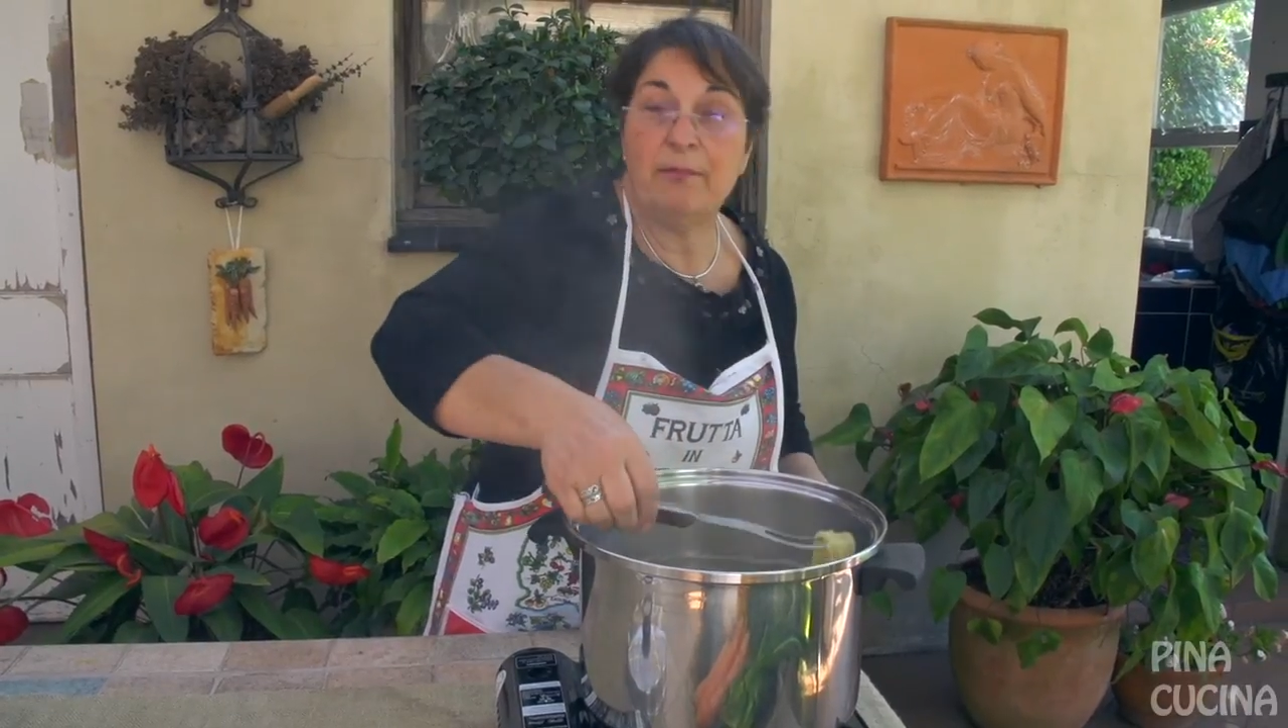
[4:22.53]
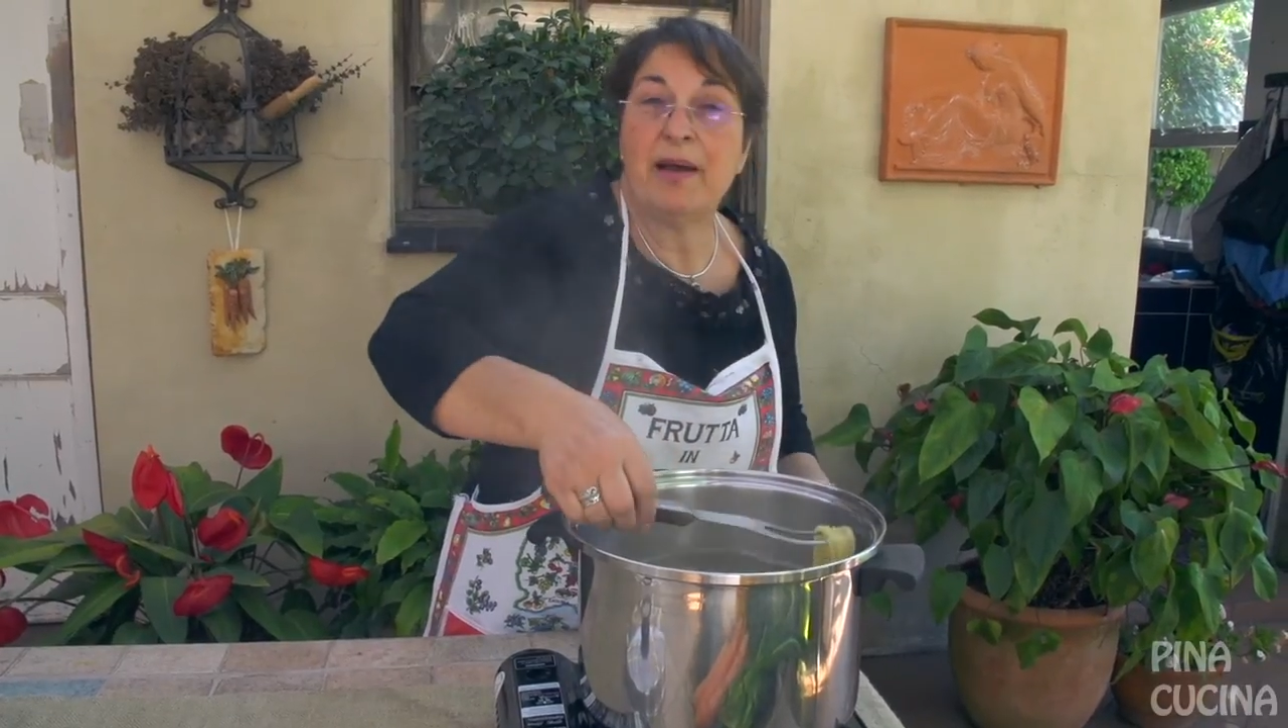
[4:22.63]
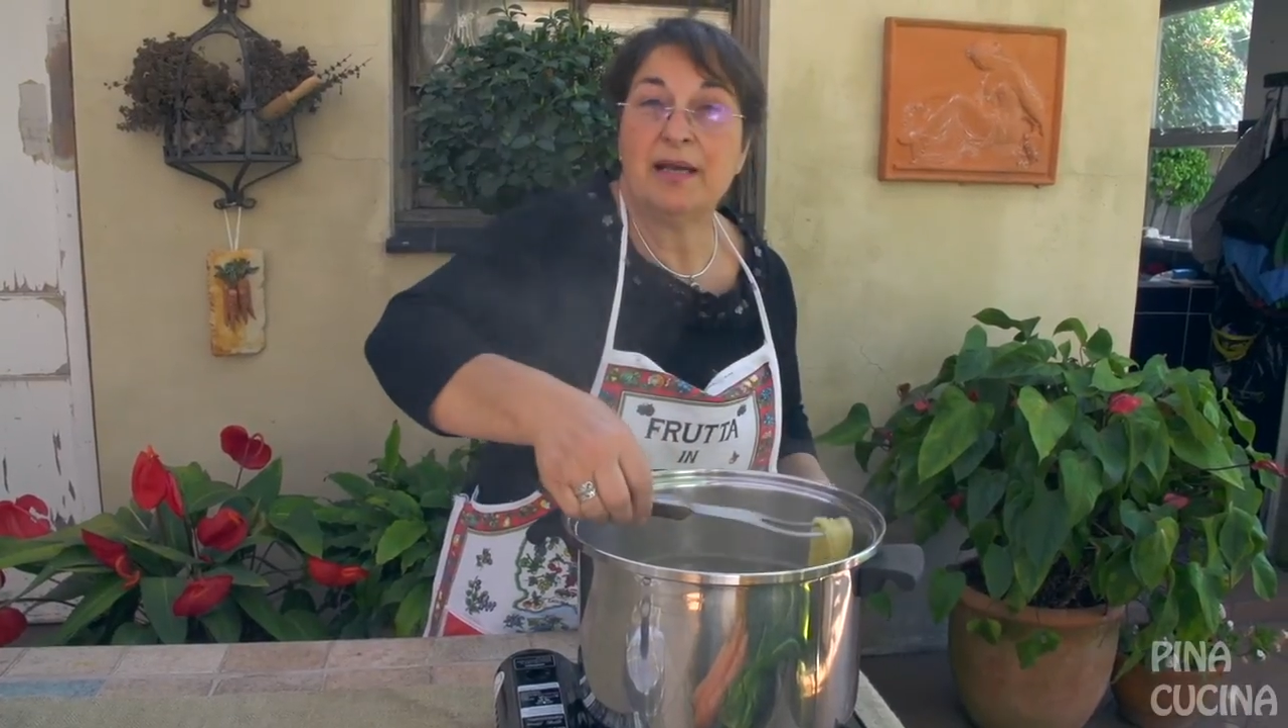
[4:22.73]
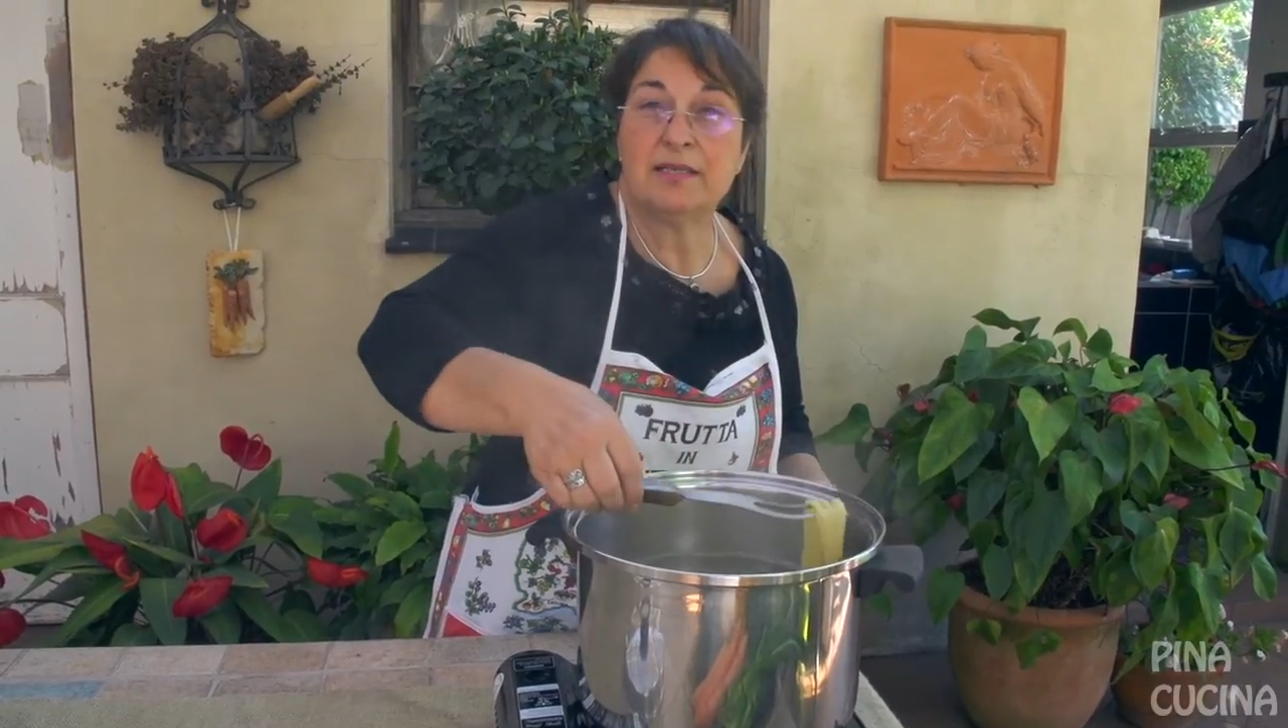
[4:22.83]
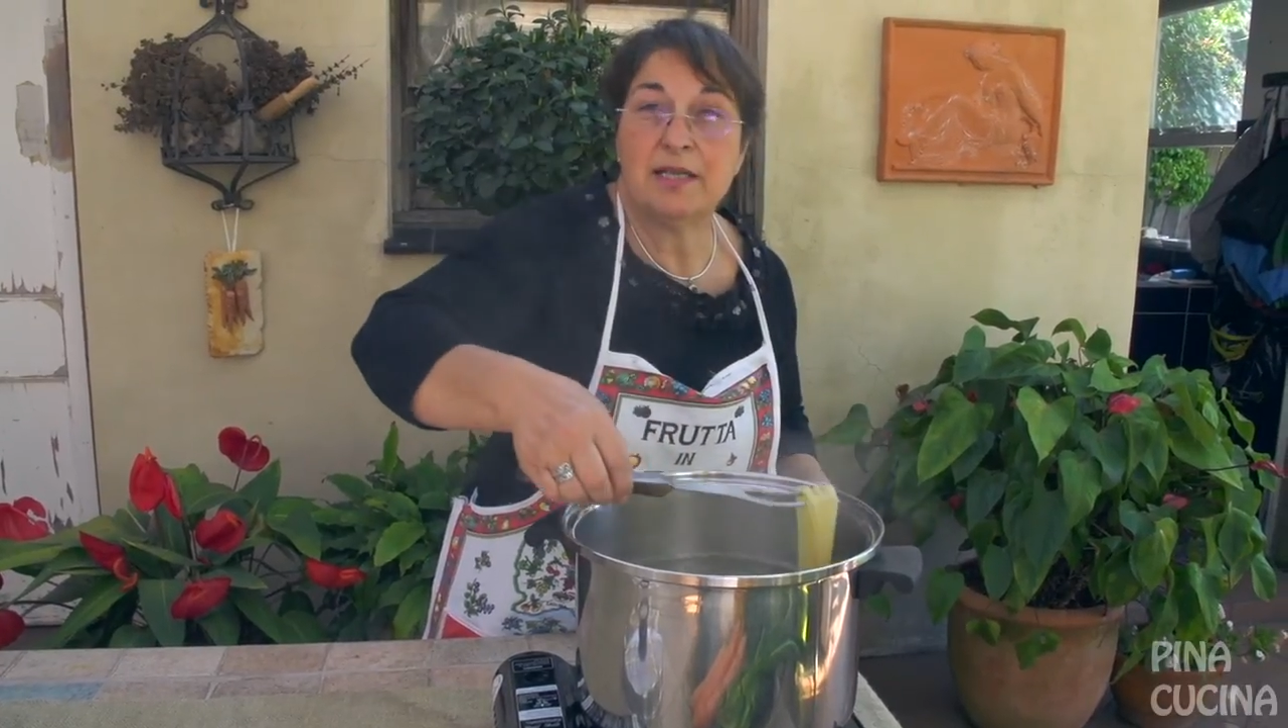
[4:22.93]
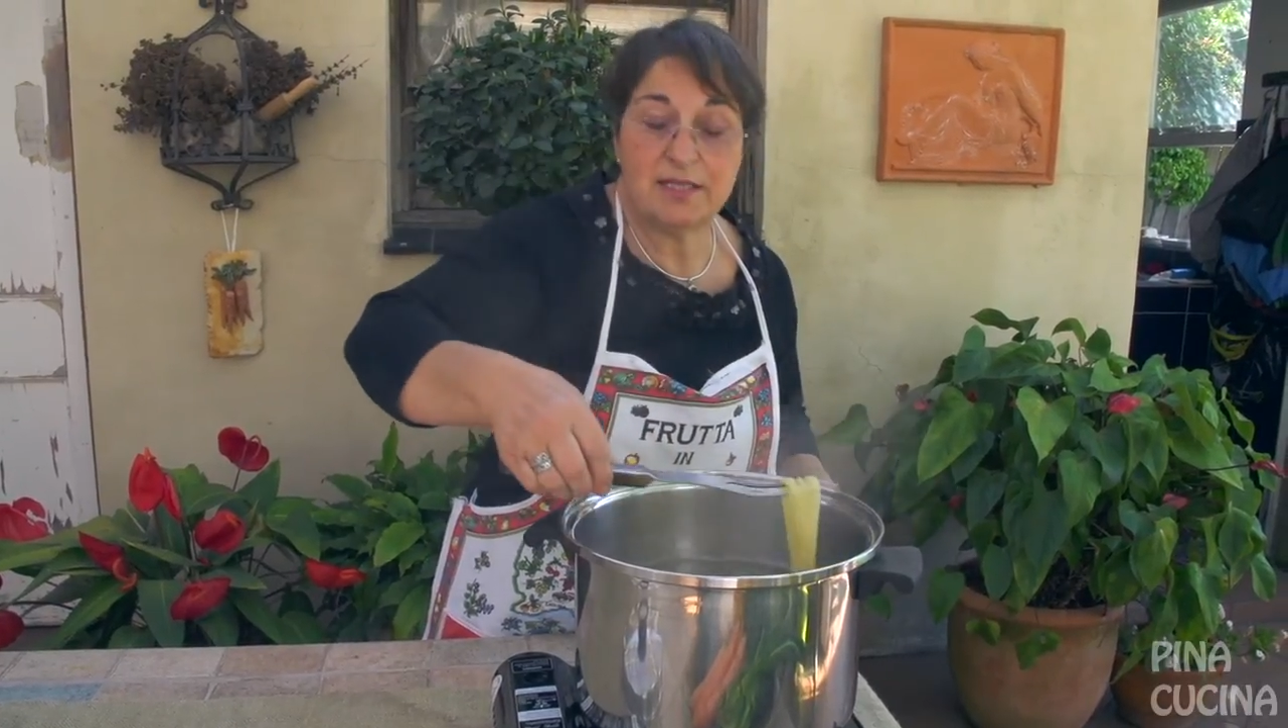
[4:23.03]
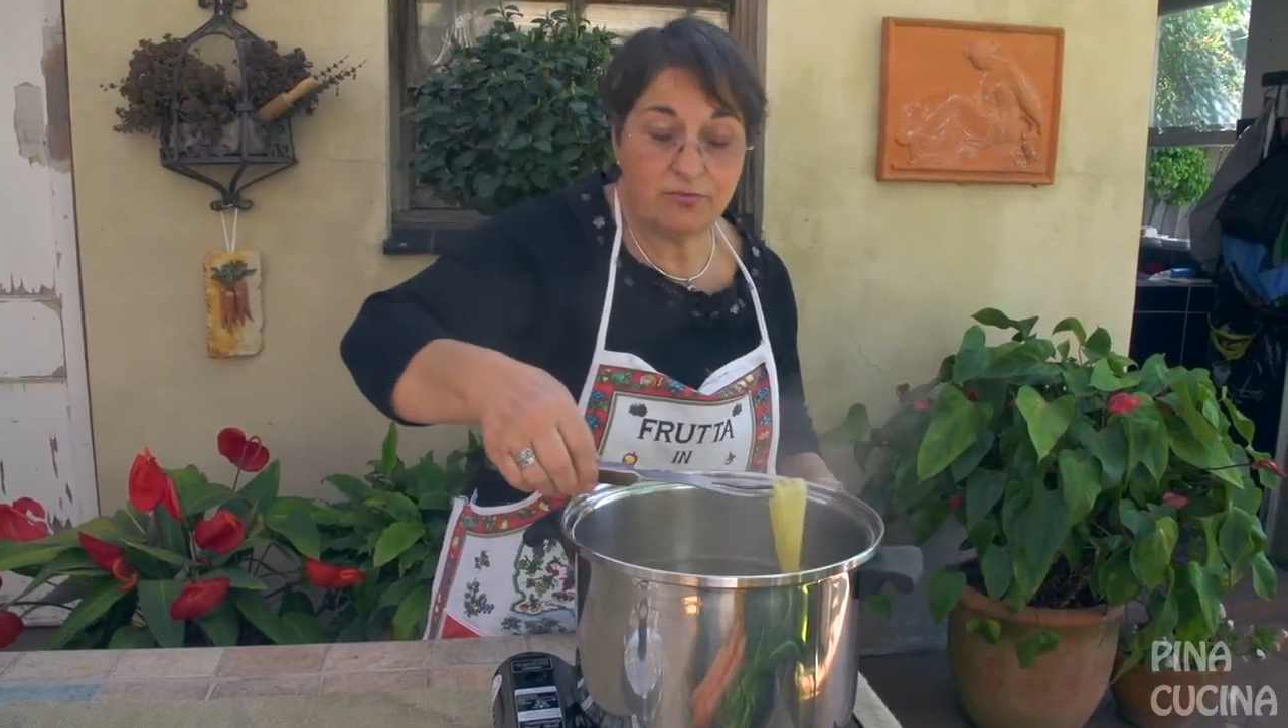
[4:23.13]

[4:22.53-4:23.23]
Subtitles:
pasta is